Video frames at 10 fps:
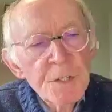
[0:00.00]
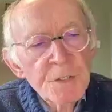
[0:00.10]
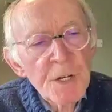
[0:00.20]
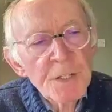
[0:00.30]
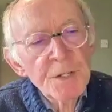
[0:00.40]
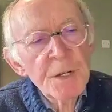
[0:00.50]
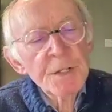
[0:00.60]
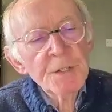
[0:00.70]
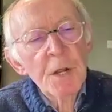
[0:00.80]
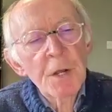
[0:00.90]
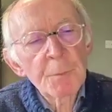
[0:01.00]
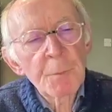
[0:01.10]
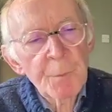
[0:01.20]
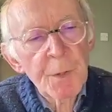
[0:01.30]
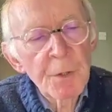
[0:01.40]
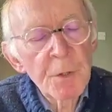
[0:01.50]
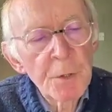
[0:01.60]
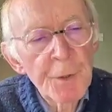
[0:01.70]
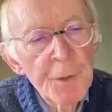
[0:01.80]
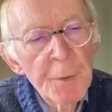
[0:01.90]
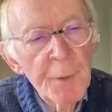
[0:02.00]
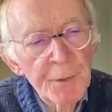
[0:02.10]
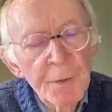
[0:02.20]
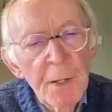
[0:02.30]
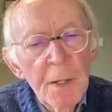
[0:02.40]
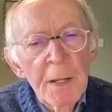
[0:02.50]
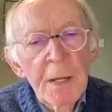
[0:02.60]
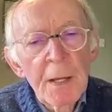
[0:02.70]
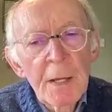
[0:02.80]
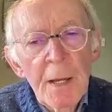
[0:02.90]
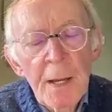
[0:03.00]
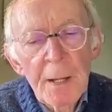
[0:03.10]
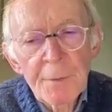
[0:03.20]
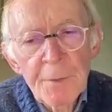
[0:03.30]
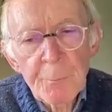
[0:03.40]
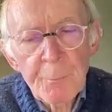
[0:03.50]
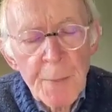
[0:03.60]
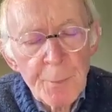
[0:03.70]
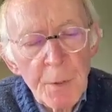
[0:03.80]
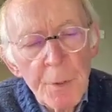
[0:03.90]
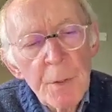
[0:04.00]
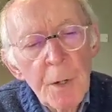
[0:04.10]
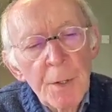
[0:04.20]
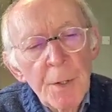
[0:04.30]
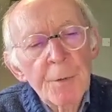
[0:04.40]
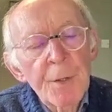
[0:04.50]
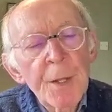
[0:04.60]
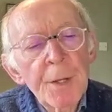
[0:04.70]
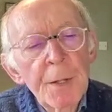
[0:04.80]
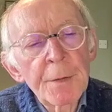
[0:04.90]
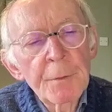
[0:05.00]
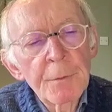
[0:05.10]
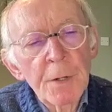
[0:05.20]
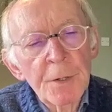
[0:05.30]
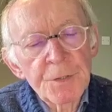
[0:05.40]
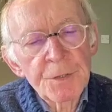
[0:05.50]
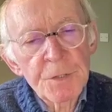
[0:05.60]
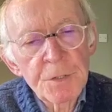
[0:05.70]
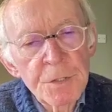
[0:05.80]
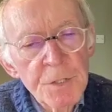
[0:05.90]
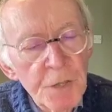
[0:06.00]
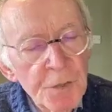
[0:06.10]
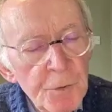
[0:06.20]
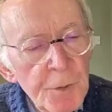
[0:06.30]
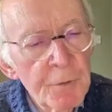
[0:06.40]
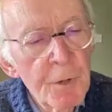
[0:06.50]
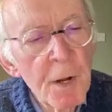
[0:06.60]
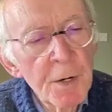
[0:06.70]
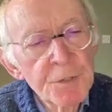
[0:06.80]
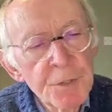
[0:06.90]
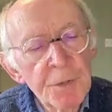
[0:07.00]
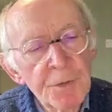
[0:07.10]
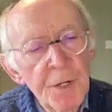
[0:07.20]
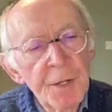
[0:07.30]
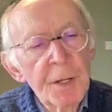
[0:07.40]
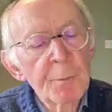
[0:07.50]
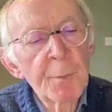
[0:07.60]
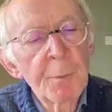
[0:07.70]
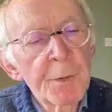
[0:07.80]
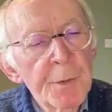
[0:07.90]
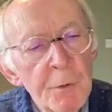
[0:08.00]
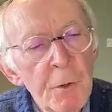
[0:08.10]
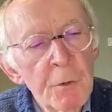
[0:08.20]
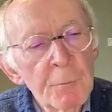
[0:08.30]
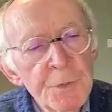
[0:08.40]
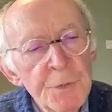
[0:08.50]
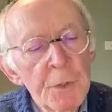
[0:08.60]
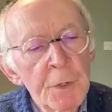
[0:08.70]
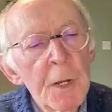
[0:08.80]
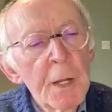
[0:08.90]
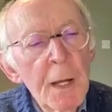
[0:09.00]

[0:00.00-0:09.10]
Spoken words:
a suggestion as to how it might be cooled down a bit. The people who are creating the ruckus, as you say, throwing rocks or threatening people in their homes or